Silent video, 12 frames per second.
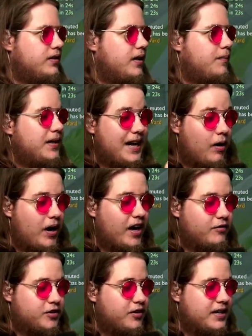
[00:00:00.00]
time. But now I
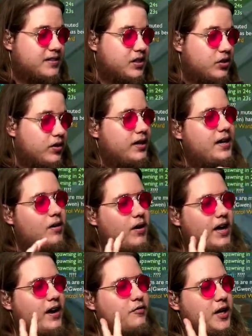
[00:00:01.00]
have Divine Sandra. Now I
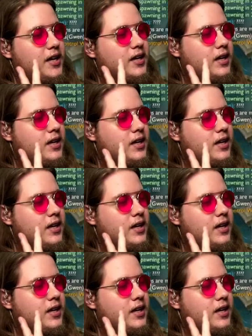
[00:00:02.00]
have a